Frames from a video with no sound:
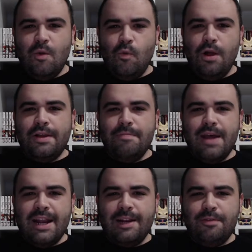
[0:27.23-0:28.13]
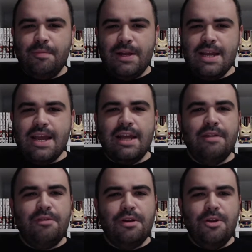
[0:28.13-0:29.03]
Welcome back, everybody, and
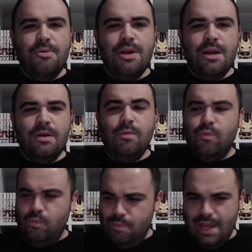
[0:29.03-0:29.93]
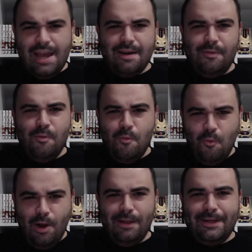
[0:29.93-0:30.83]
if you're new here, yeah,
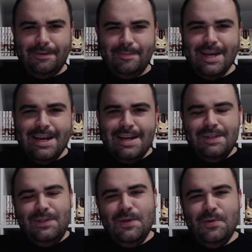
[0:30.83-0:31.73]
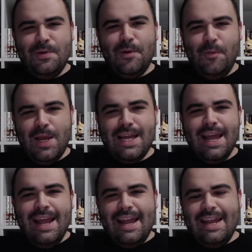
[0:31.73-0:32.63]
welcome to A
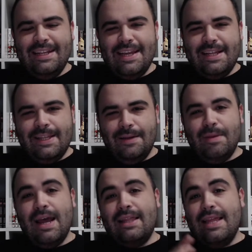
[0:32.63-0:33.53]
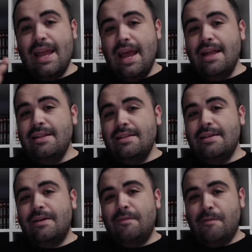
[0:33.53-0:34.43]
Week in Geekdom. At the end
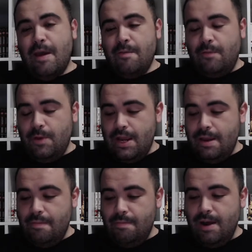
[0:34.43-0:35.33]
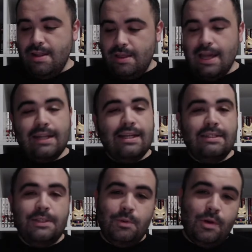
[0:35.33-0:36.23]
of every month, I like
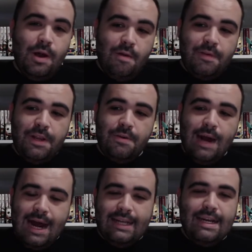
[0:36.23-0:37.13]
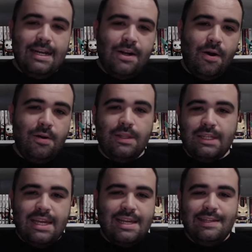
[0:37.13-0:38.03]
to do a haul video highlighting all the
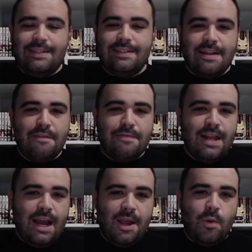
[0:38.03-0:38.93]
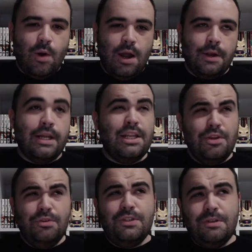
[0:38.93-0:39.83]
geeky stuff that I acquired. It
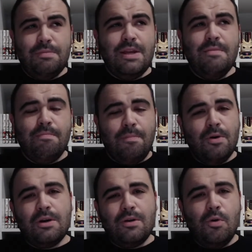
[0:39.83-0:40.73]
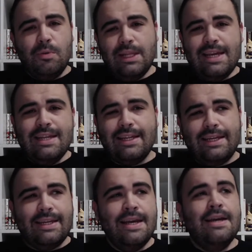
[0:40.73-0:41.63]
used to be book only,
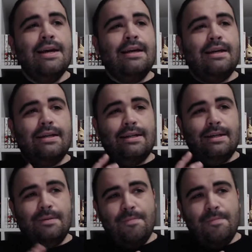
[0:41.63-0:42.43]
like uh,